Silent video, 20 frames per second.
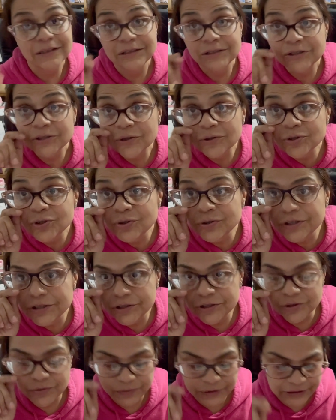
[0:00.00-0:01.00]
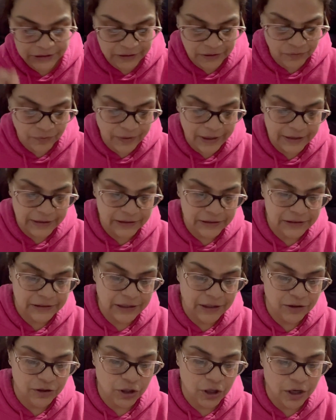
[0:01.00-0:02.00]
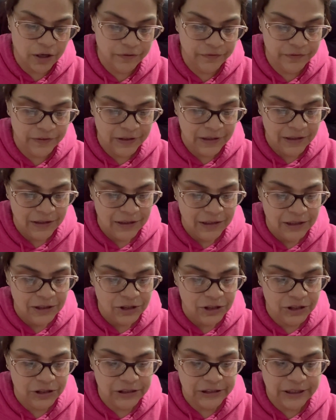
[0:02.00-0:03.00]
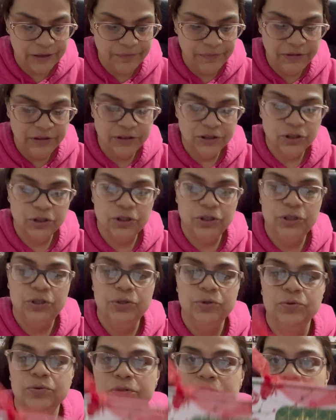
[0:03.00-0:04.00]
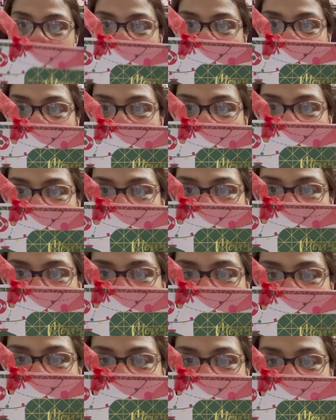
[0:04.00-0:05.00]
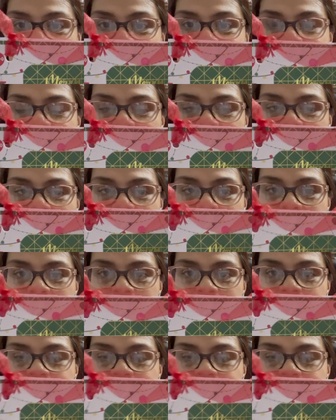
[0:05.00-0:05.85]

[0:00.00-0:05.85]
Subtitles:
Told you there's a reason why this held off. She sent me this cute little, it's like a,